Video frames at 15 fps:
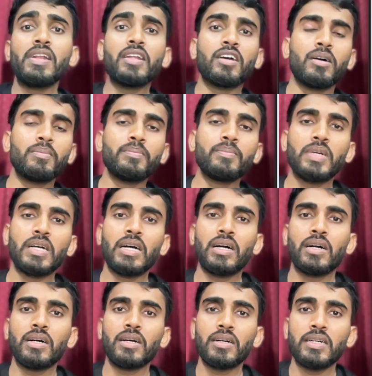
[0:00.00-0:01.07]
come
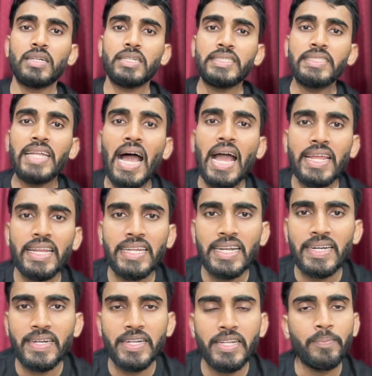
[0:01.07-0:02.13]
diary
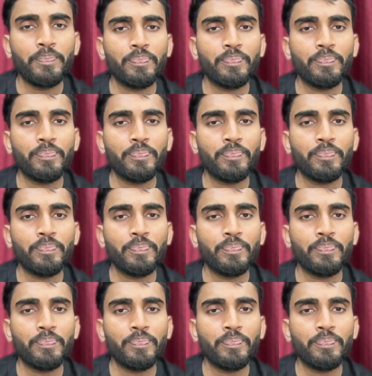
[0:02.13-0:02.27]
entry.